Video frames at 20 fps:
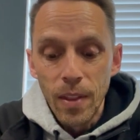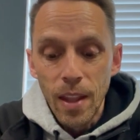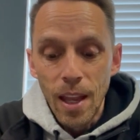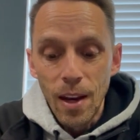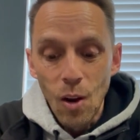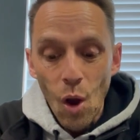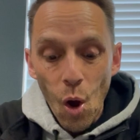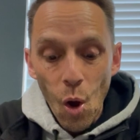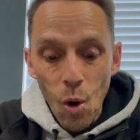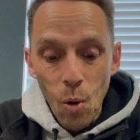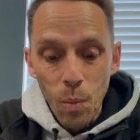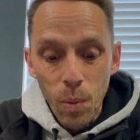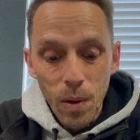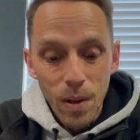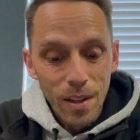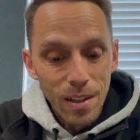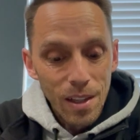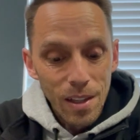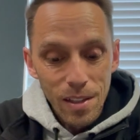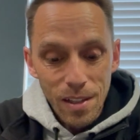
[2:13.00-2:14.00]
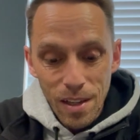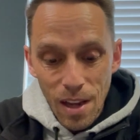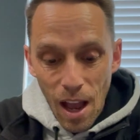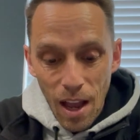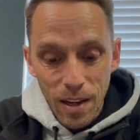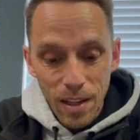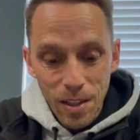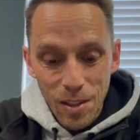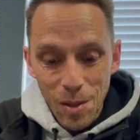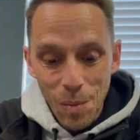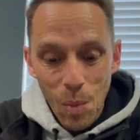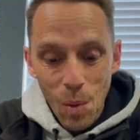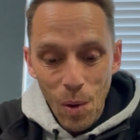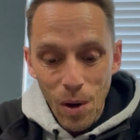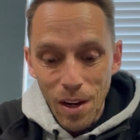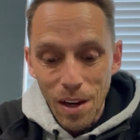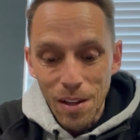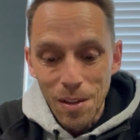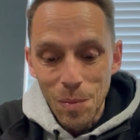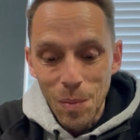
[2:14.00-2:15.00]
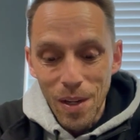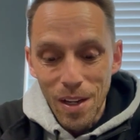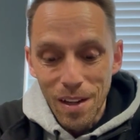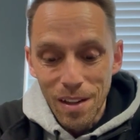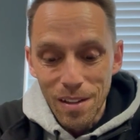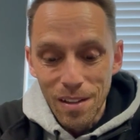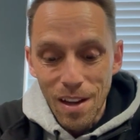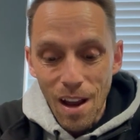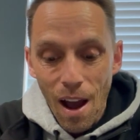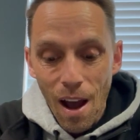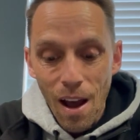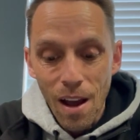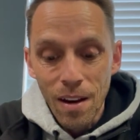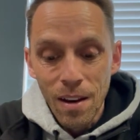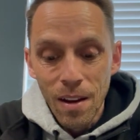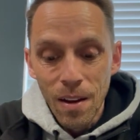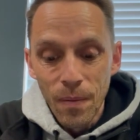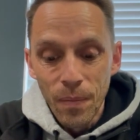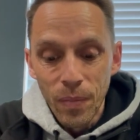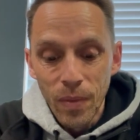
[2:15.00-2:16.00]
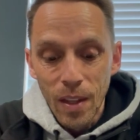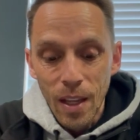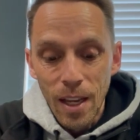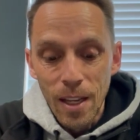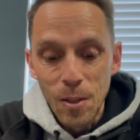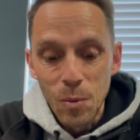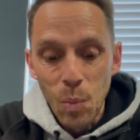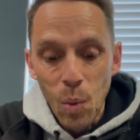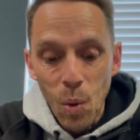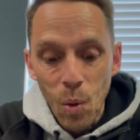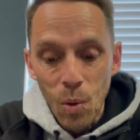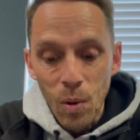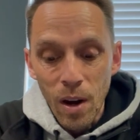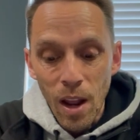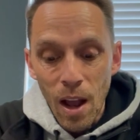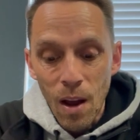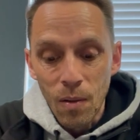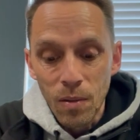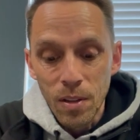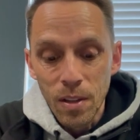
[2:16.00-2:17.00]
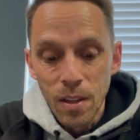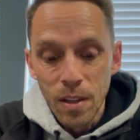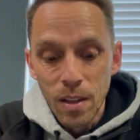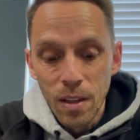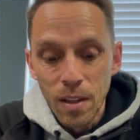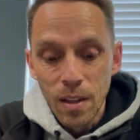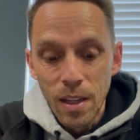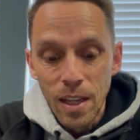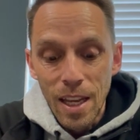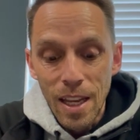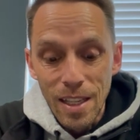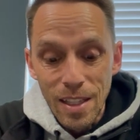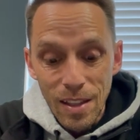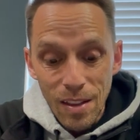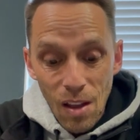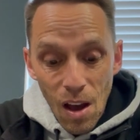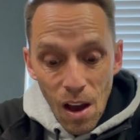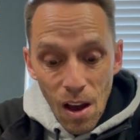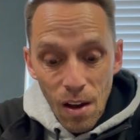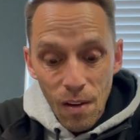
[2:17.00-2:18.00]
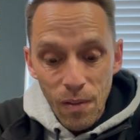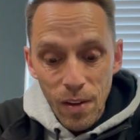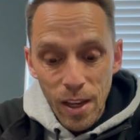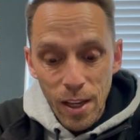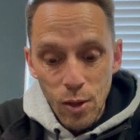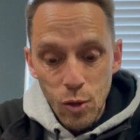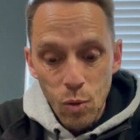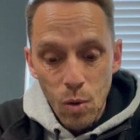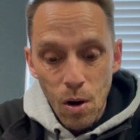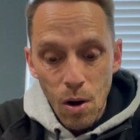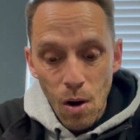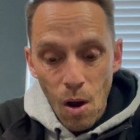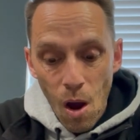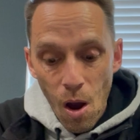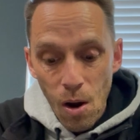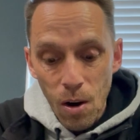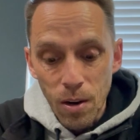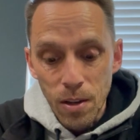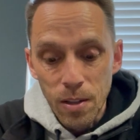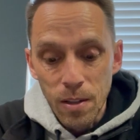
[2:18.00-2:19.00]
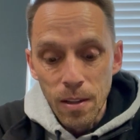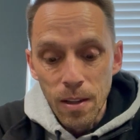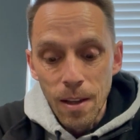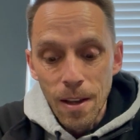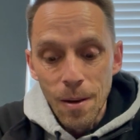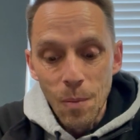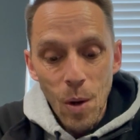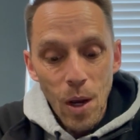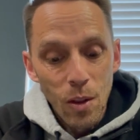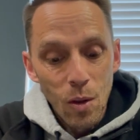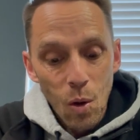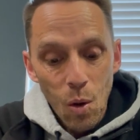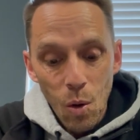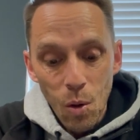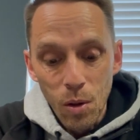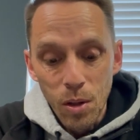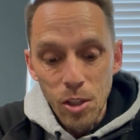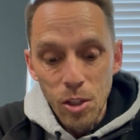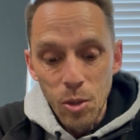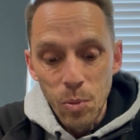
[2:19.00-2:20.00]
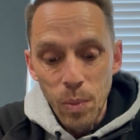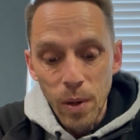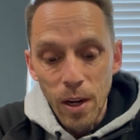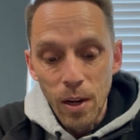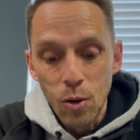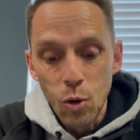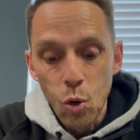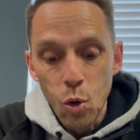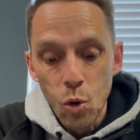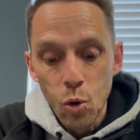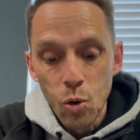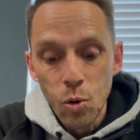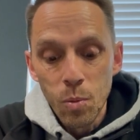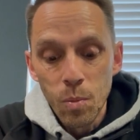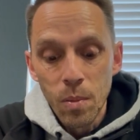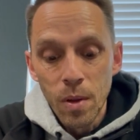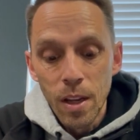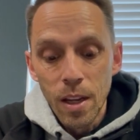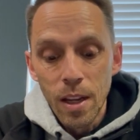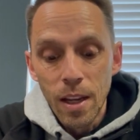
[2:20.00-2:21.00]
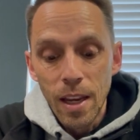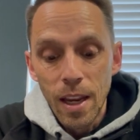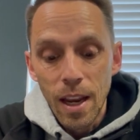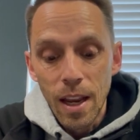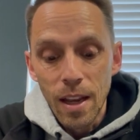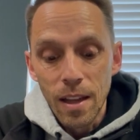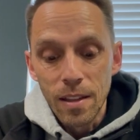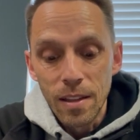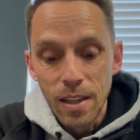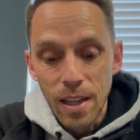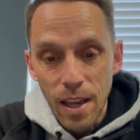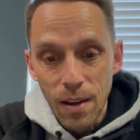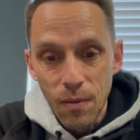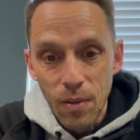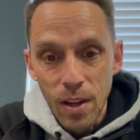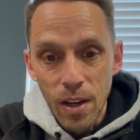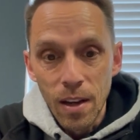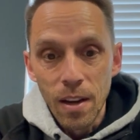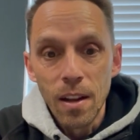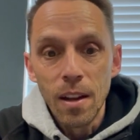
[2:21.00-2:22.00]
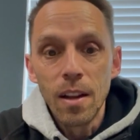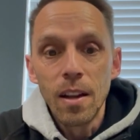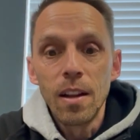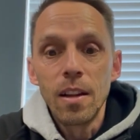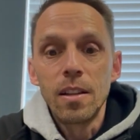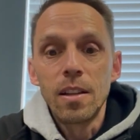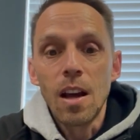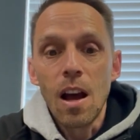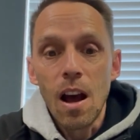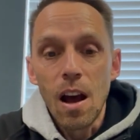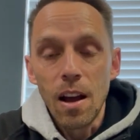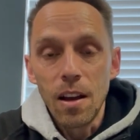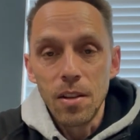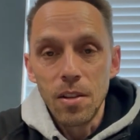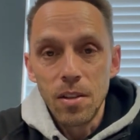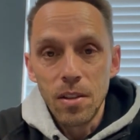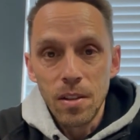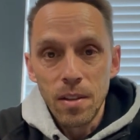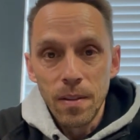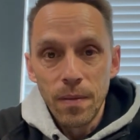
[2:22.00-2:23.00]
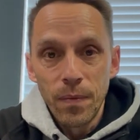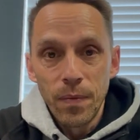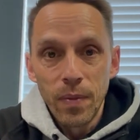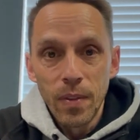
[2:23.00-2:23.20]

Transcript: And hope does not disappoint us because God has poured out his love into our hearts by the Holy Spirit, whom he has given to us.